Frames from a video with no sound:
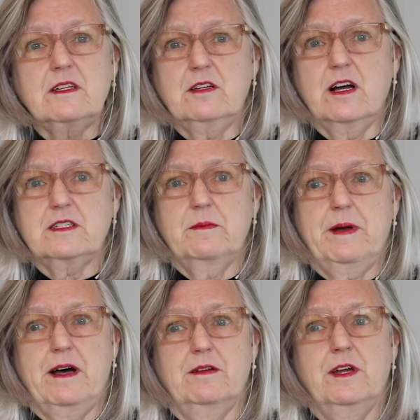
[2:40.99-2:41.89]
talks
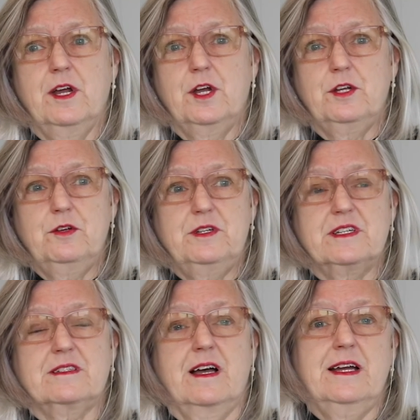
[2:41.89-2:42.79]
about you
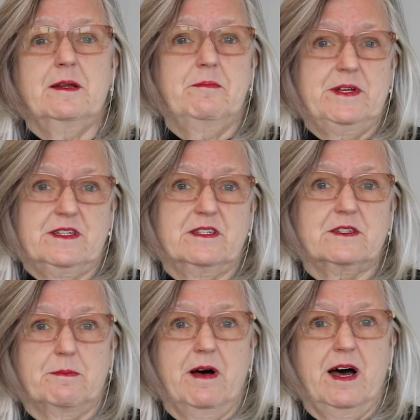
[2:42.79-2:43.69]
design a
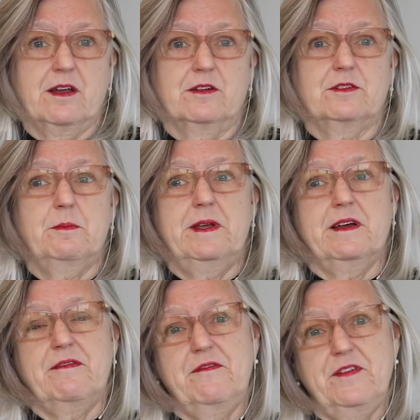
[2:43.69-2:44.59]
business model to be
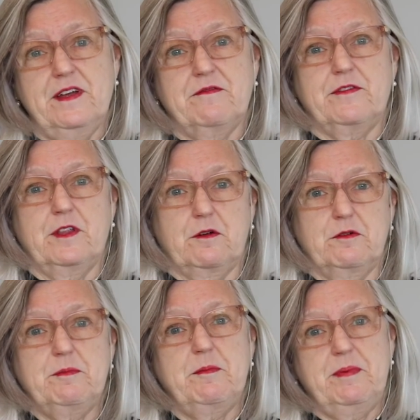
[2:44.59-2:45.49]
a fit for the
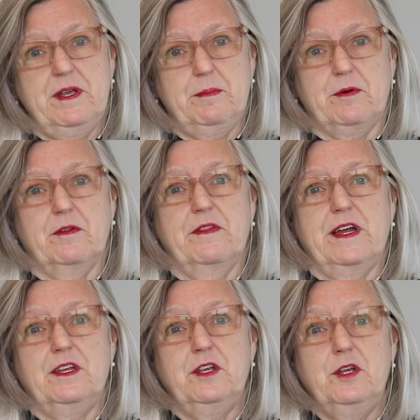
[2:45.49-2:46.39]
group of people
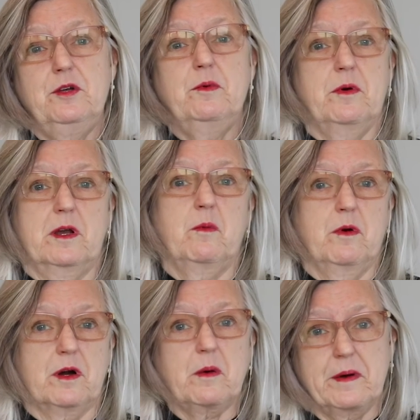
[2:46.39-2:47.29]
that you want to
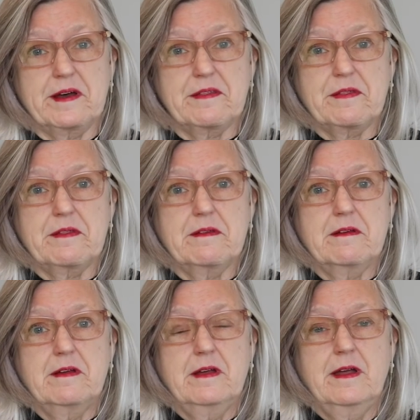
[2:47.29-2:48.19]
work with.
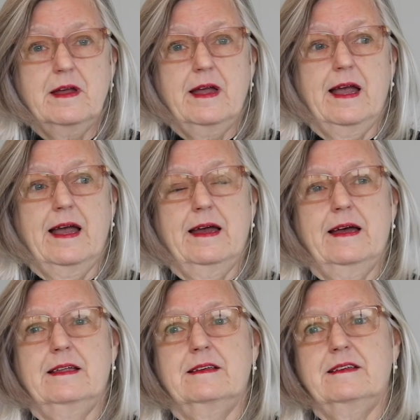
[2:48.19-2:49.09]

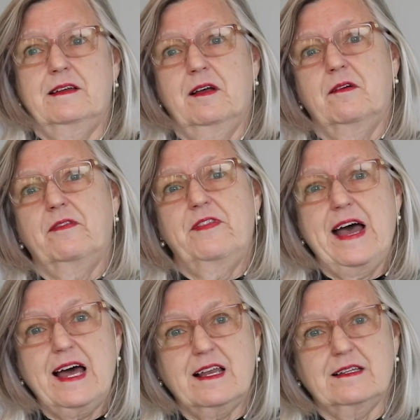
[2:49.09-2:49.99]
And
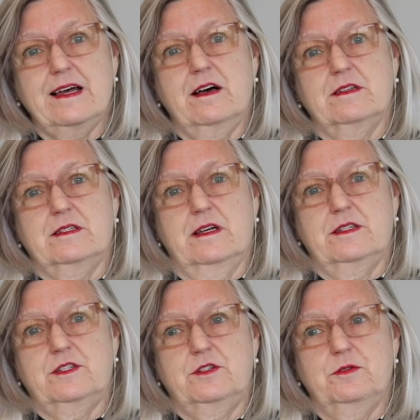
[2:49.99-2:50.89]
that allows
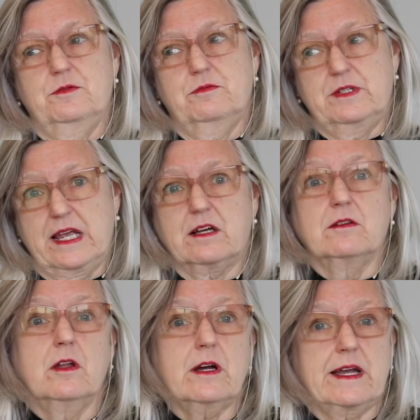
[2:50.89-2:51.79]
us to take a
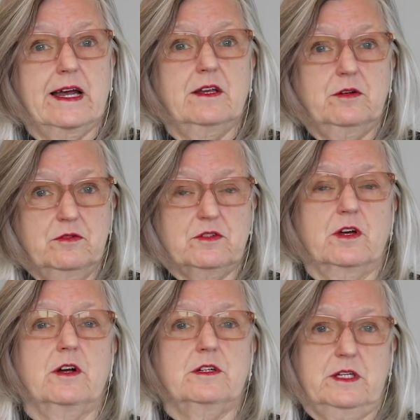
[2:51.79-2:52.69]
look at who's
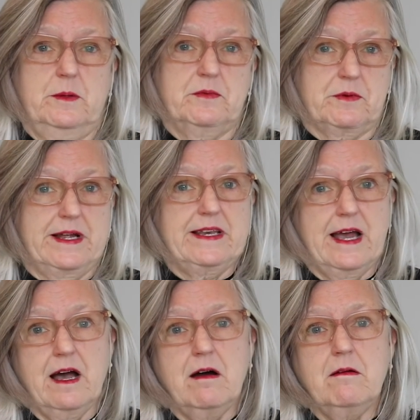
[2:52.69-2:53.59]
on our teams right
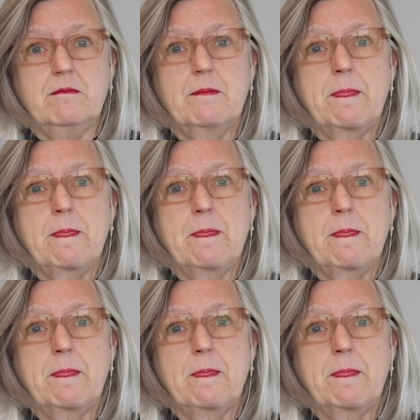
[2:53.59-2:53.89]
now.